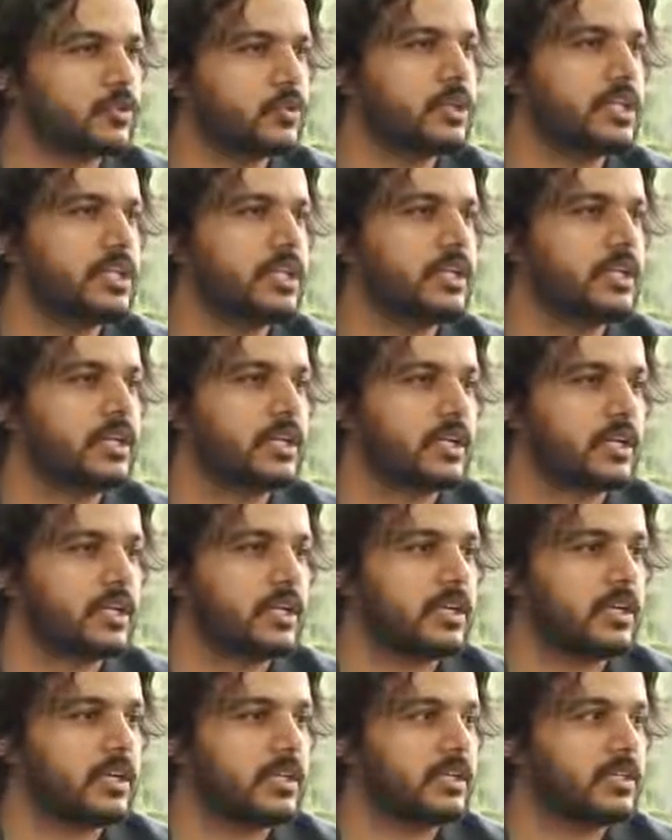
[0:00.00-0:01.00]
truly
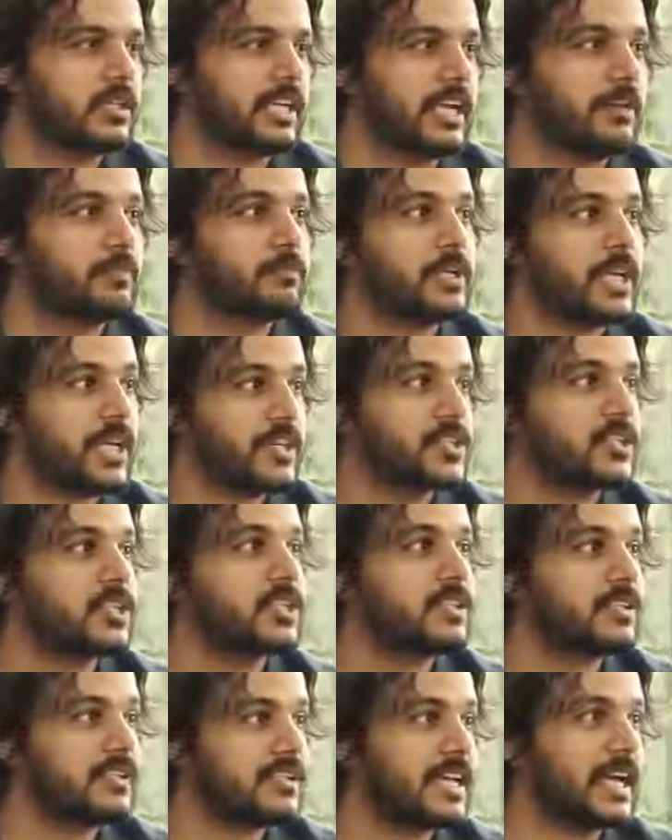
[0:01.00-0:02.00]
take pleasure
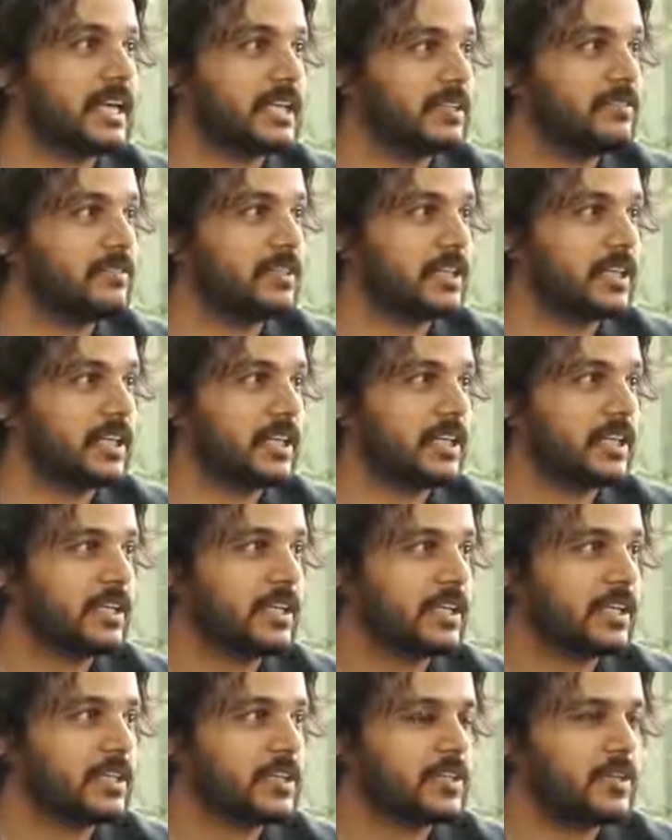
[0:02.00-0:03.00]
in this activity.
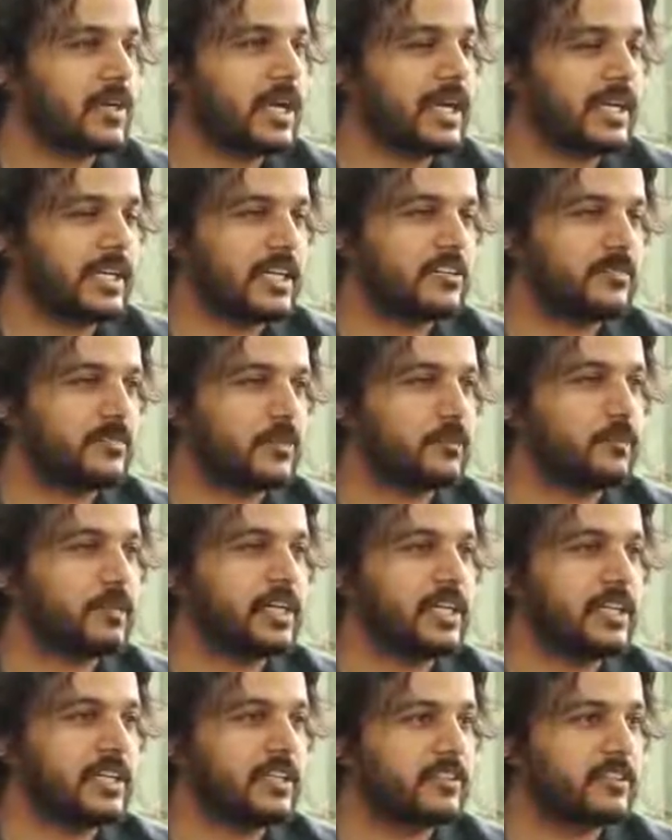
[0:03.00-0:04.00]
So I guess for
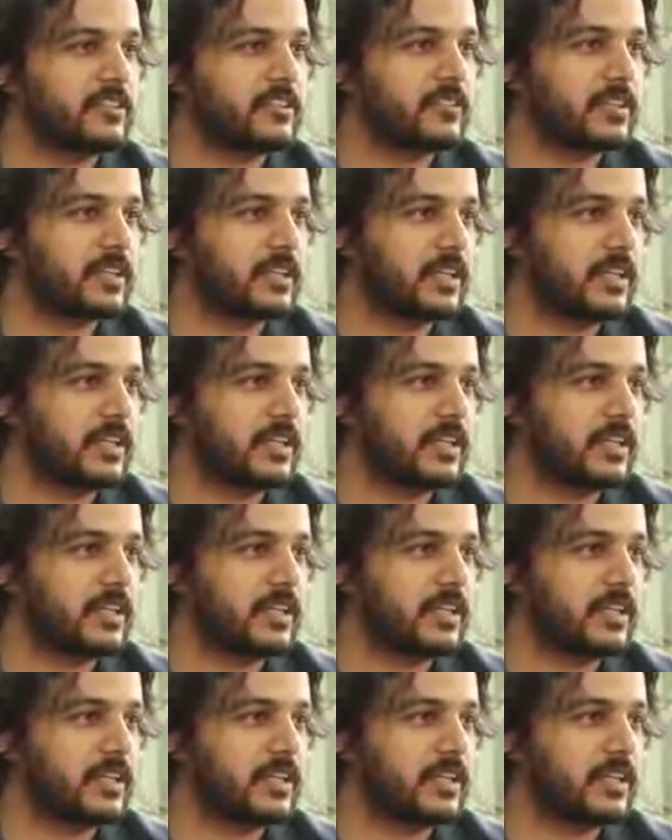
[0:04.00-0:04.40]
me, it's